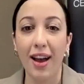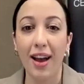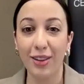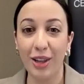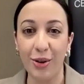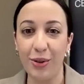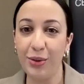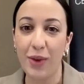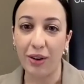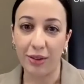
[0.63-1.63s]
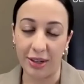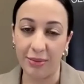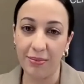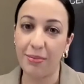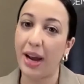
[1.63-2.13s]
Hello and
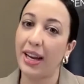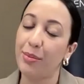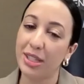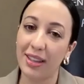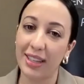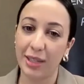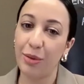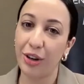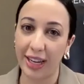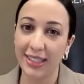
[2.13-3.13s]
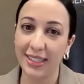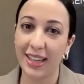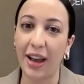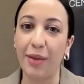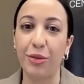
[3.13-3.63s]
welcome. My name is Alyssa Maurice.
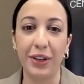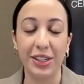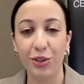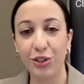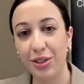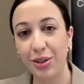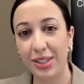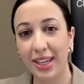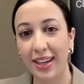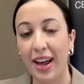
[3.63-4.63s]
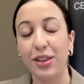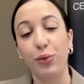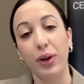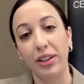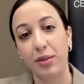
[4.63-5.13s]
I'm the Research Associate at the
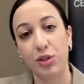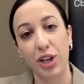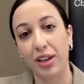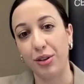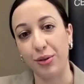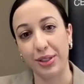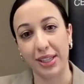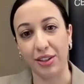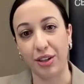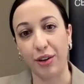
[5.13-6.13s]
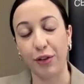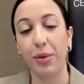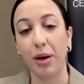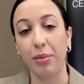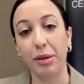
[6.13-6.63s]
William J. Hughes Center for
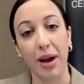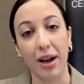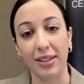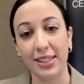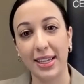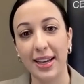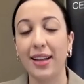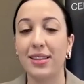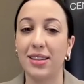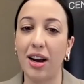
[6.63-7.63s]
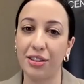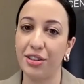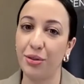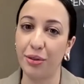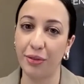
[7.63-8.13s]
Public Policy at
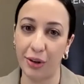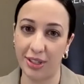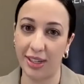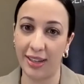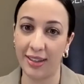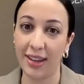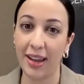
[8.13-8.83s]
Stockton University.